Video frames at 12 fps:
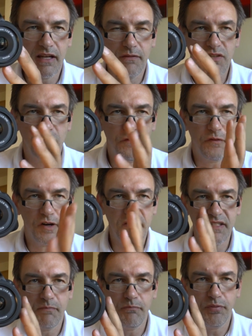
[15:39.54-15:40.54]
gives you a
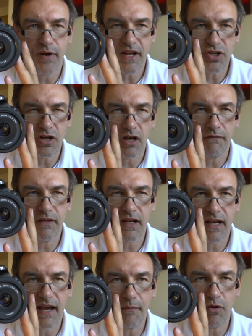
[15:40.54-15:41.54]
first impression of the
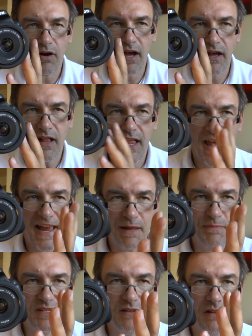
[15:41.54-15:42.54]
camera,
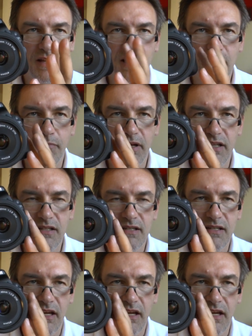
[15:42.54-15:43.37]
helps you a little bit